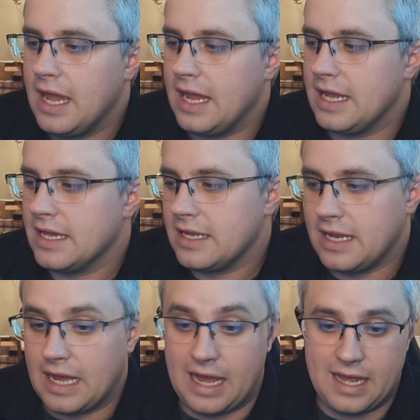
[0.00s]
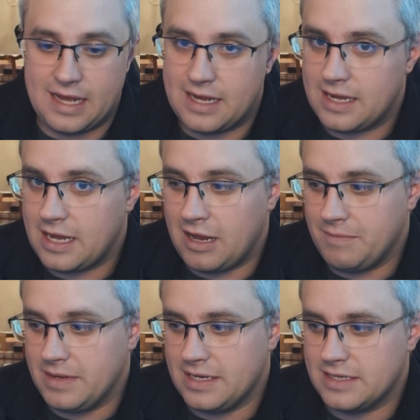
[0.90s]
and I
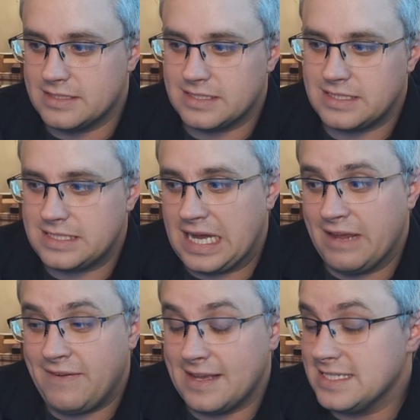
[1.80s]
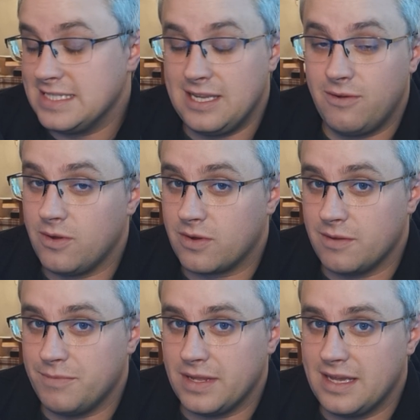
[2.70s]
mean I've had zero
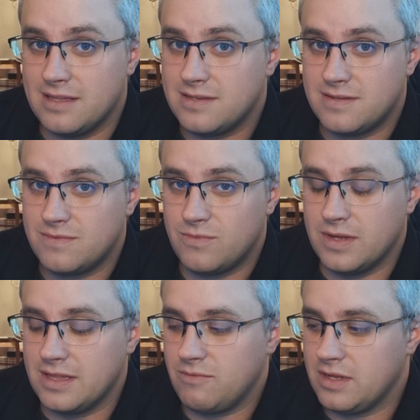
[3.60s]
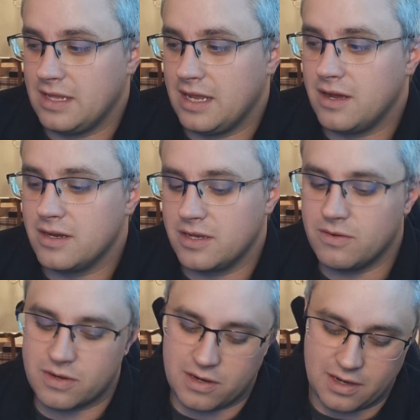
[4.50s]
complaints with that
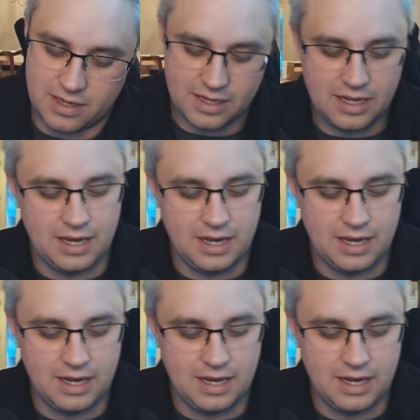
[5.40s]
audio card.